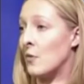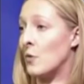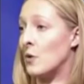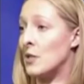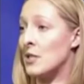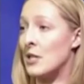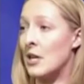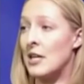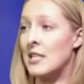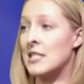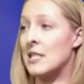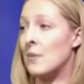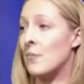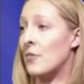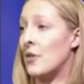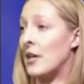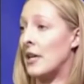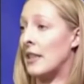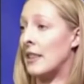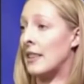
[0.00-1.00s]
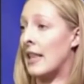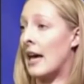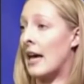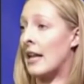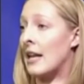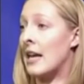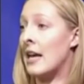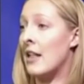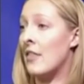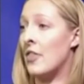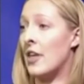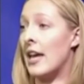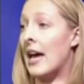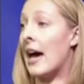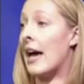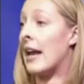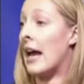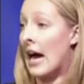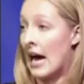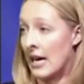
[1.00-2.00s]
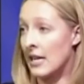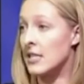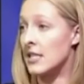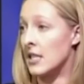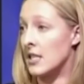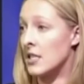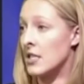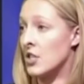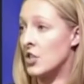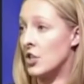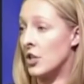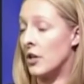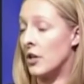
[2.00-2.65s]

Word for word: was not something that they had access to.